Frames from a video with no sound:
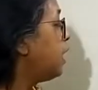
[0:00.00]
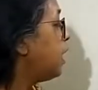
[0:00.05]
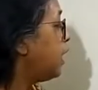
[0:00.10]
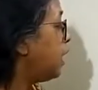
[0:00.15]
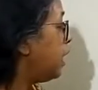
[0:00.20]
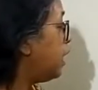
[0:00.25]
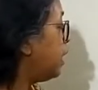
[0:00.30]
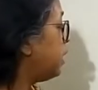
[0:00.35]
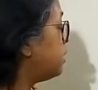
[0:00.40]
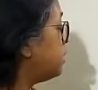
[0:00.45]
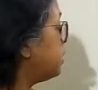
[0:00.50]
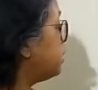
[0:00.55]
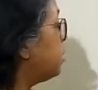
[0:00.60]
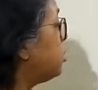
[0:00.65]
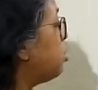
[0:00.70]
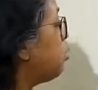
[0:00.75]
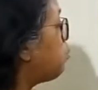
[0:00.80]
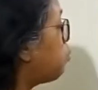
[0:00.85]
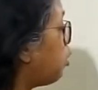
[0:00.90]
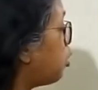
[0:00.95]
And
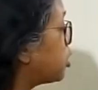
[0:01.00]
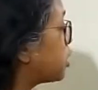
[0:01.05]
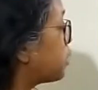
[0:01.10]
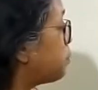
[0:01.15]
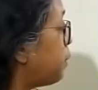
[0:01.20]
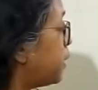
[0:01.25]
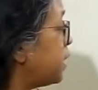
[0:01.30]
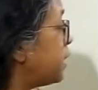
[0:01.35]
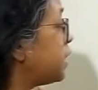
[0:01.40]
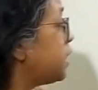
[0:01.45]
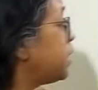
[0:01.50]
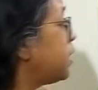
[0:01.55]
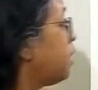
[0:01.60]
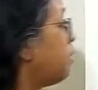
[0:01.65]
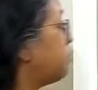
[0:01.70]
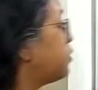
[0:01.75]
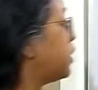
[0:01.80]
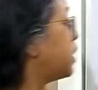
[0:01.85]
prosperity of